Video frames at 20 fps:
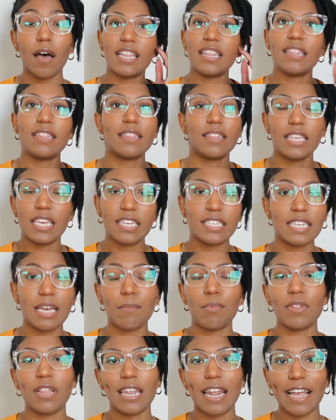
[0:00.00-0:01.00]
In the
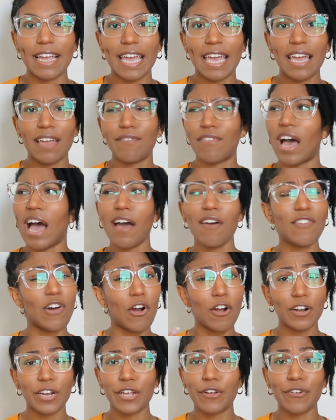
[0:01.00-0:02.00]
example that I gave, I've
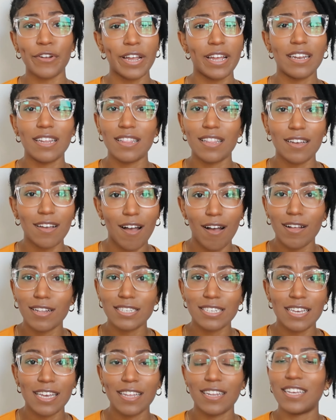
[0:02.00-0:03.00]
already created the
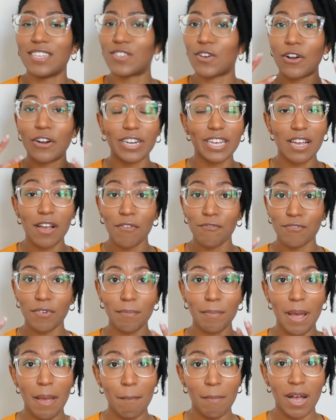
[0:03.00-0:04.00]
content, it's already come
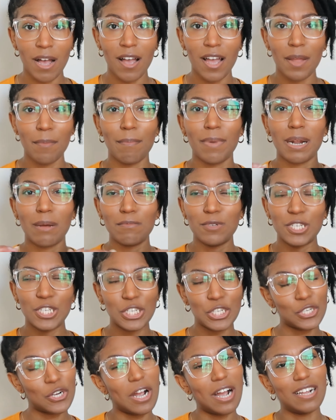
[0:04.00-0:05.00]
from my mind, but I'm
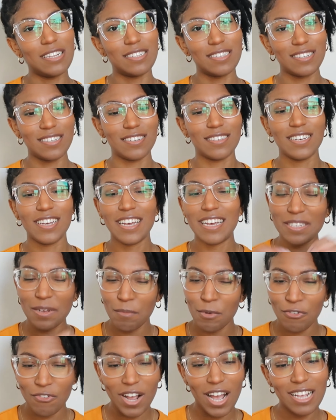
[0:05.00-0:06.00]
just trying to
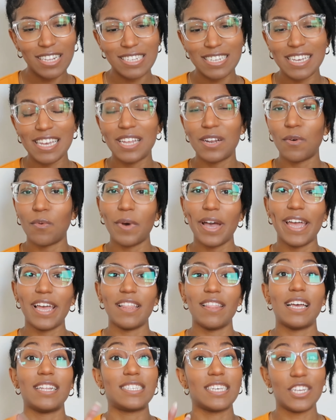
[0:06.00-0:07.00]
summarize it in a
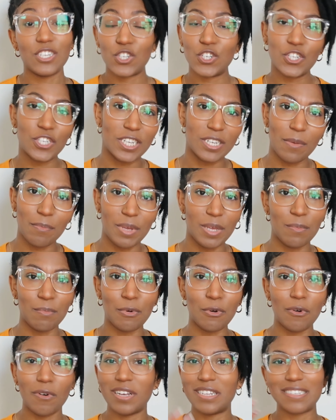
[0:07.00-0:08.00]
way that's interesting to
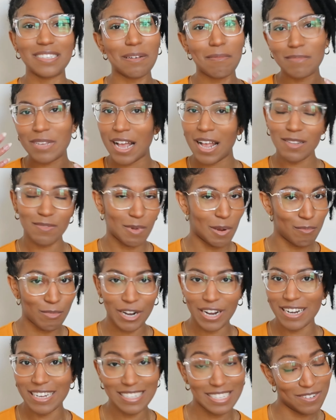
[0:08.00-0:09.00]
people, and sometimes my
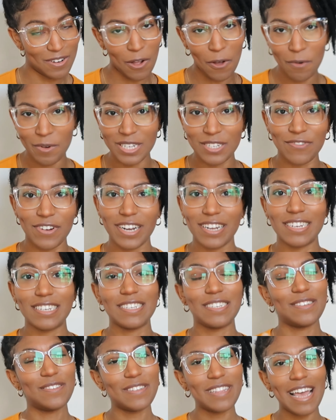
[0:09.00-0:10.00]
brain isn't always ready
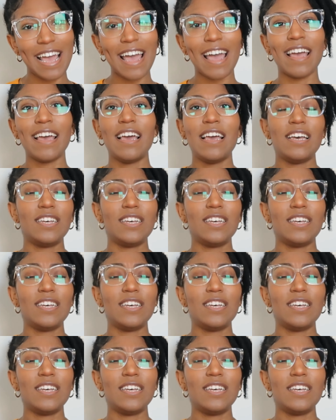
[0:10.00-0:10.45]
to do that.